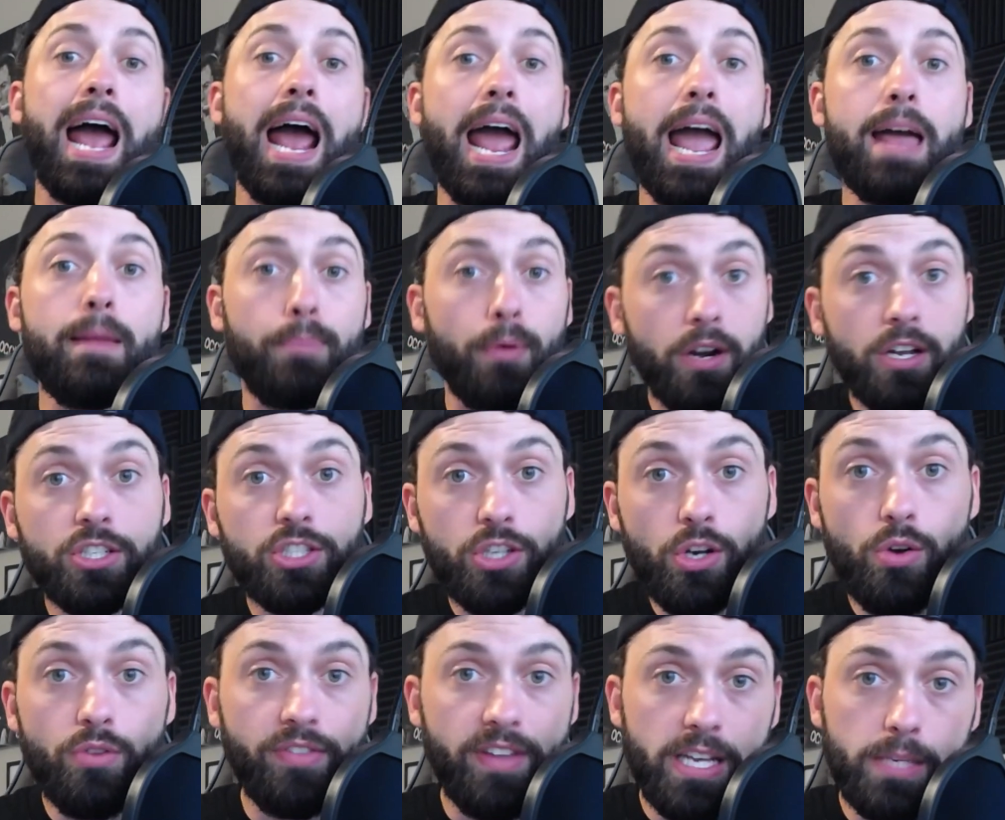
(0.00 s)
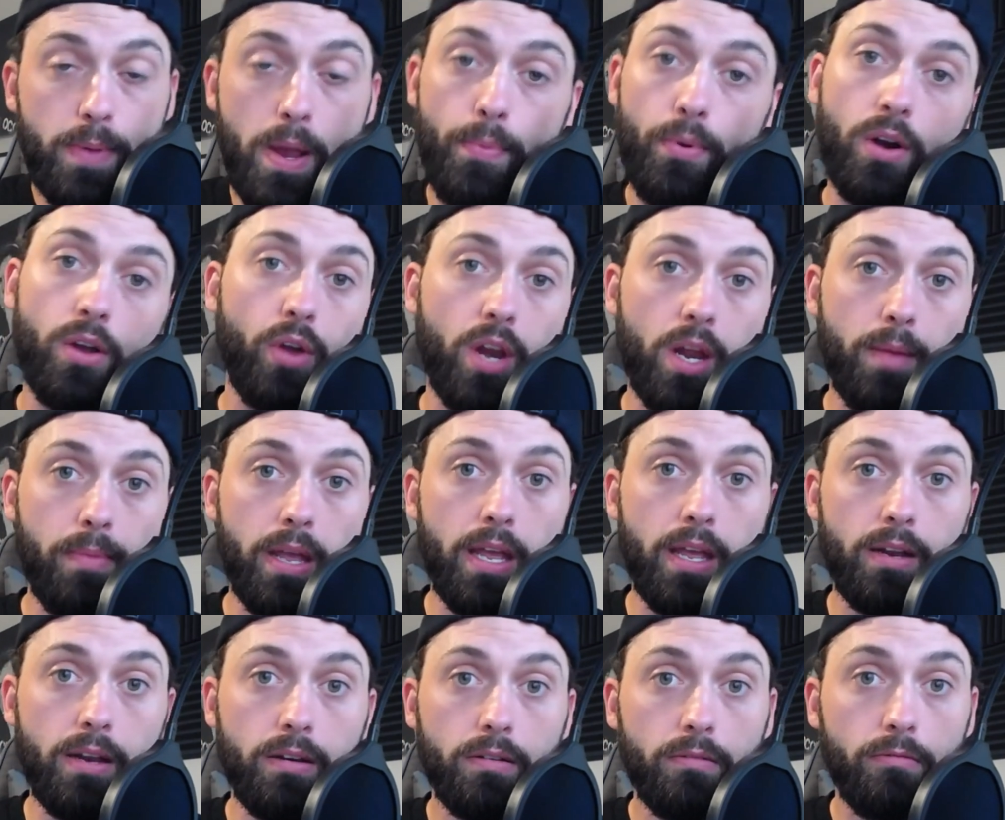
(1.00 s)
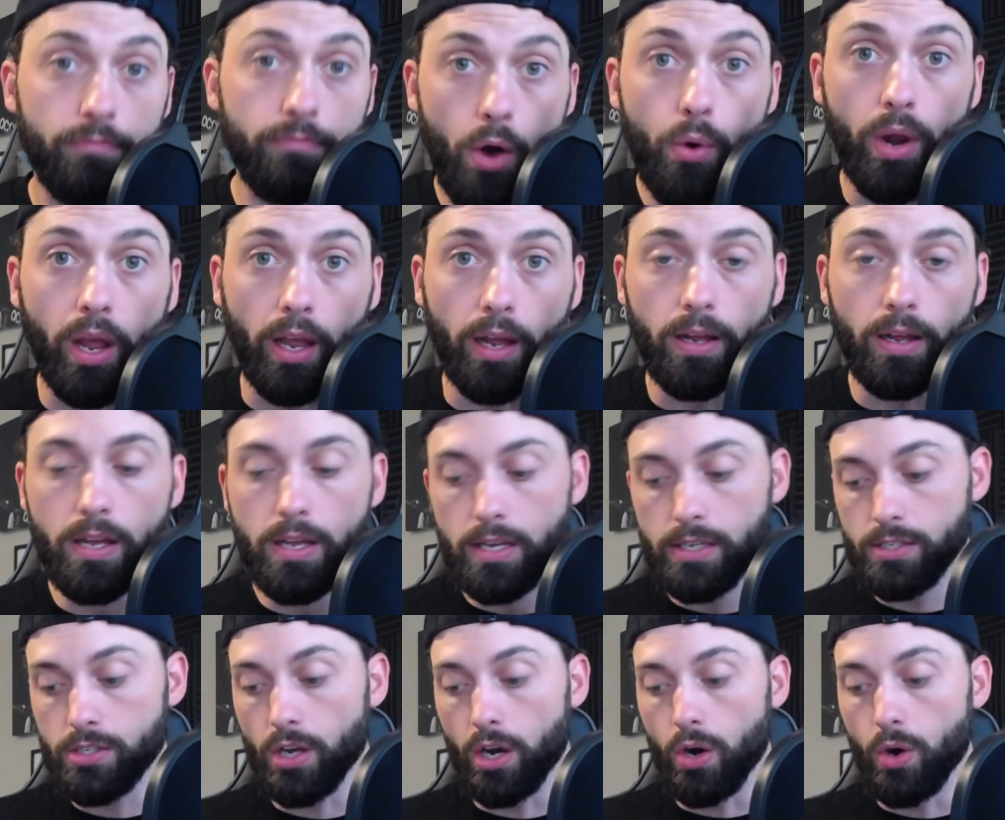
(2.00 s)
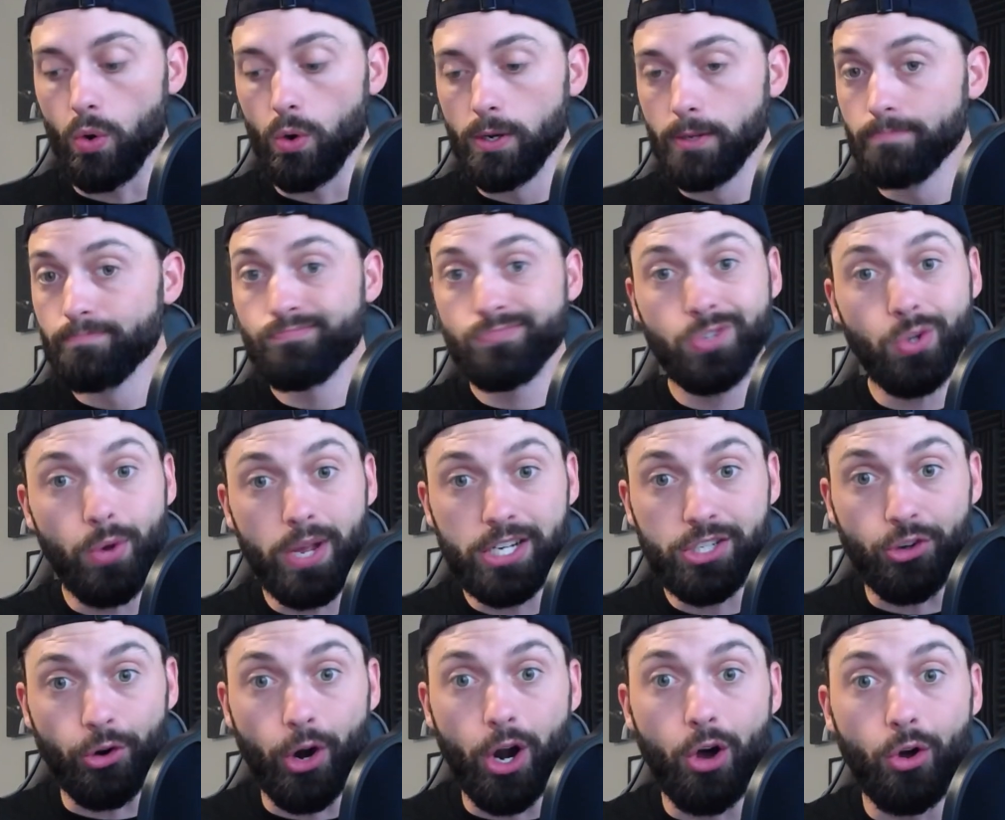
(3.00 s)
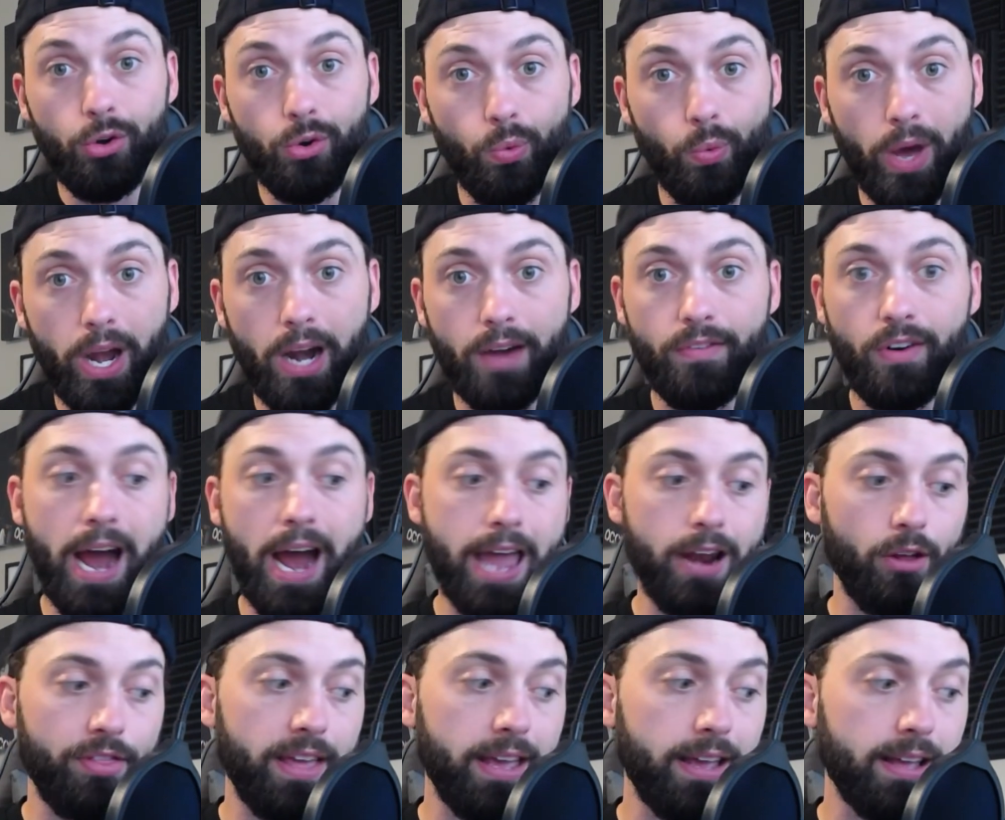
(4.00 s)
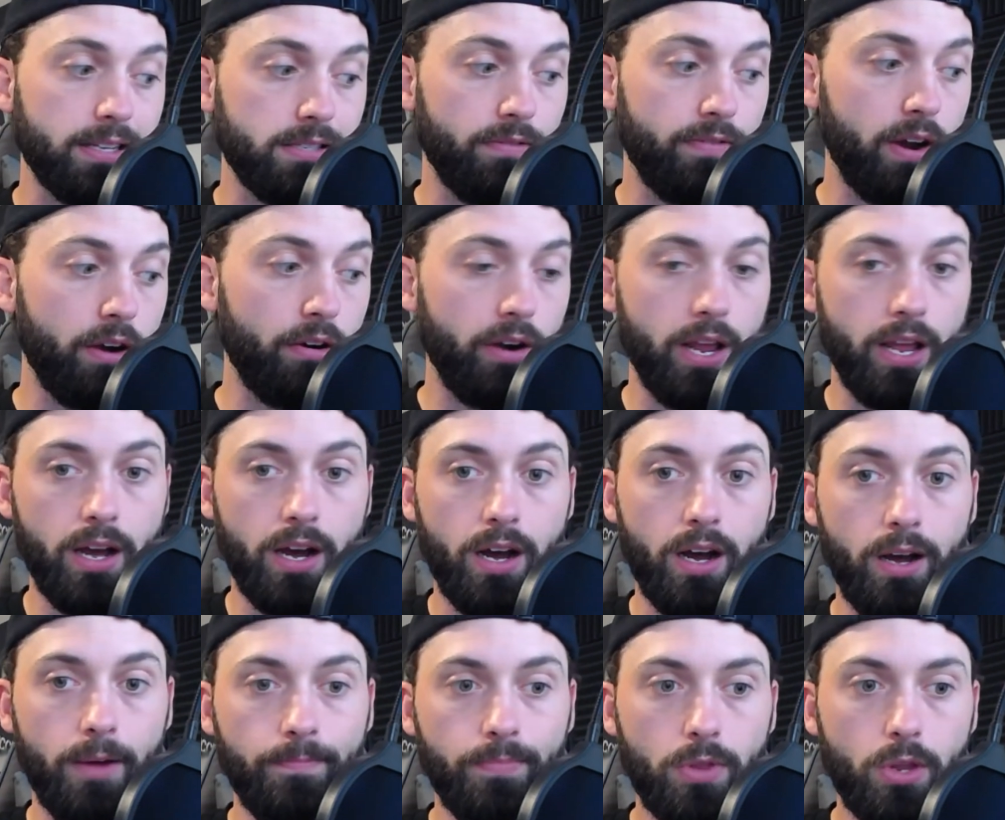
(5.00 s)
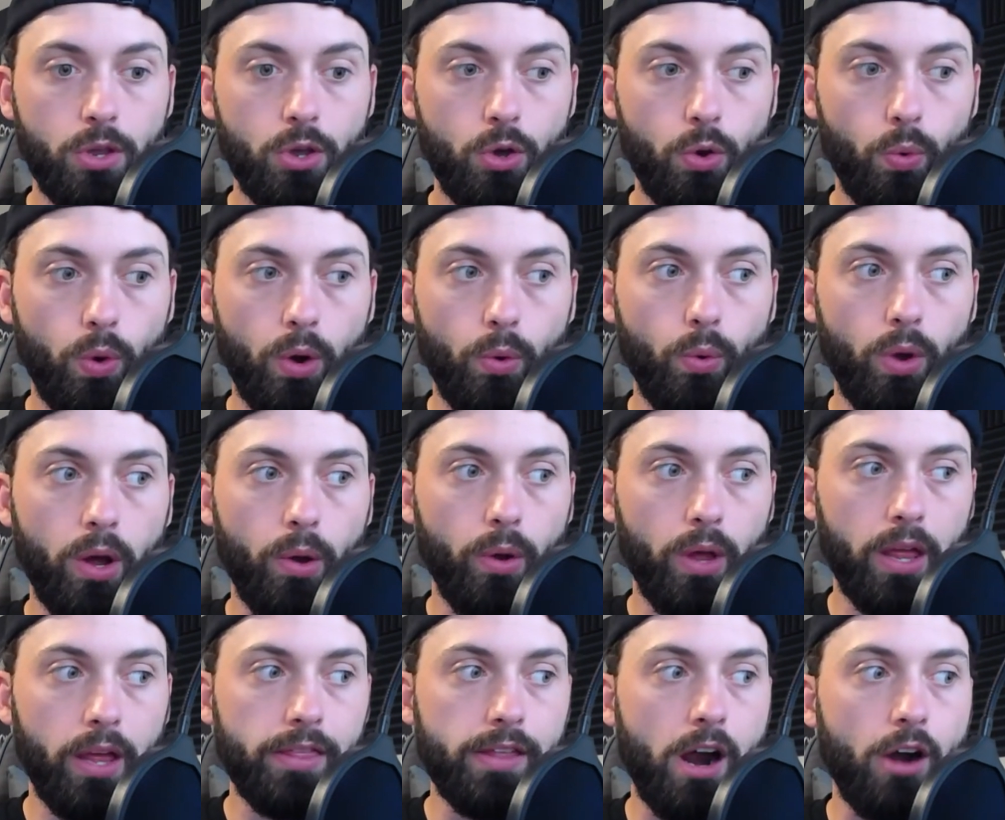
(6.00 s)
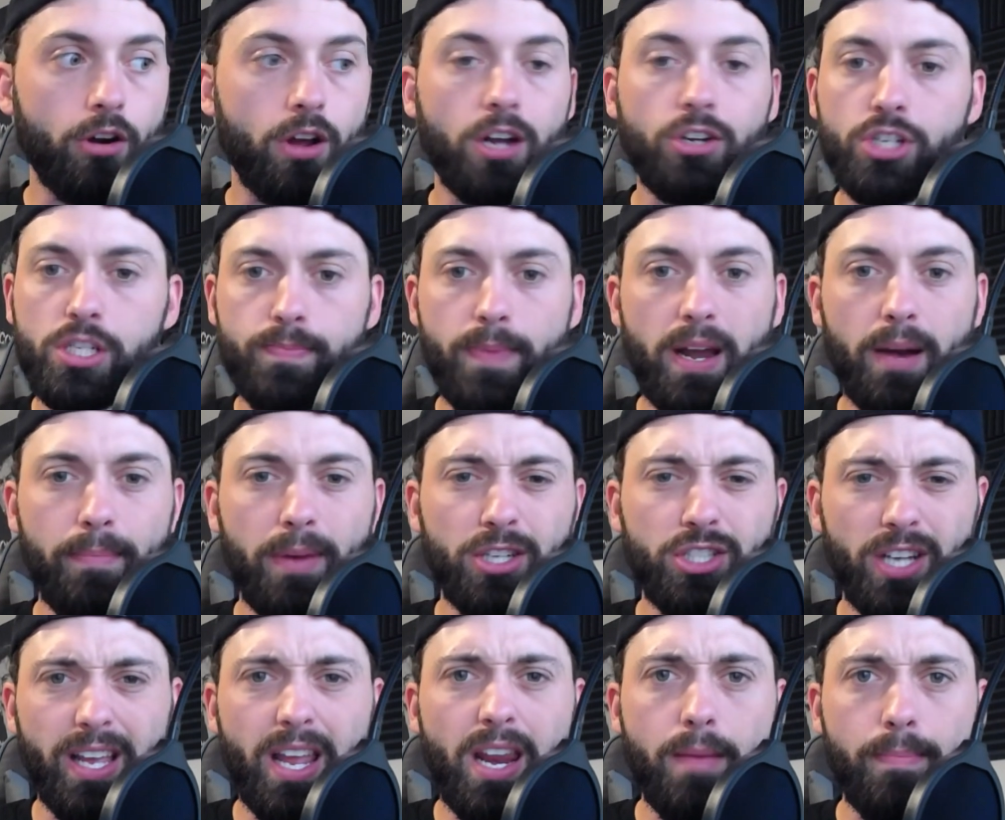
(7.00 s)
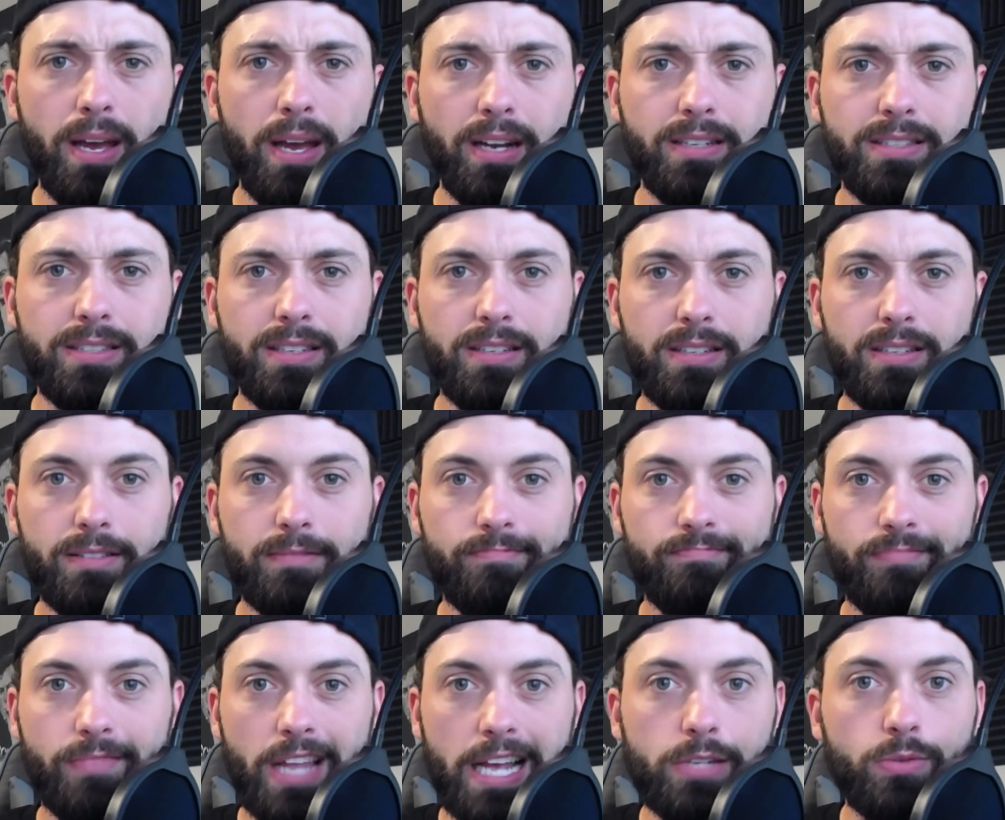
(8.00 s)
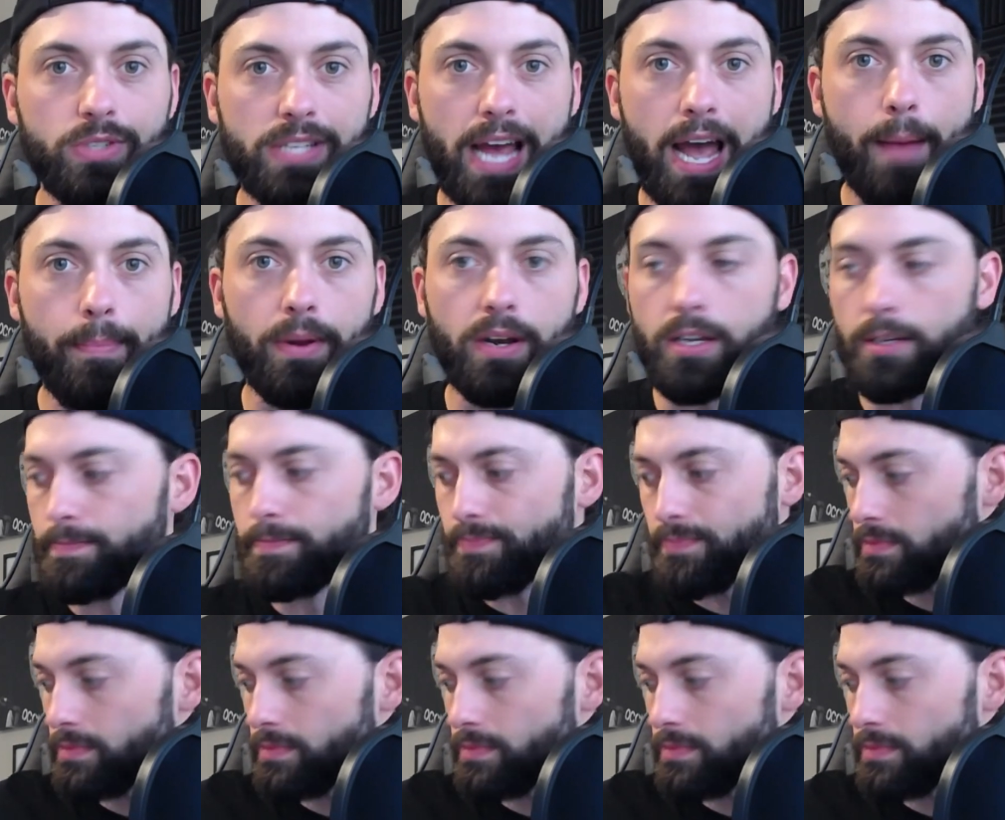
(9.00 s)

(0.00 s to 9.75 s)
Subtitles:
And pretty soon, these people are going to be voting. So to each their own, whatever. I don't think it's a very... our country's been a bunch of pigs. That's what's happened.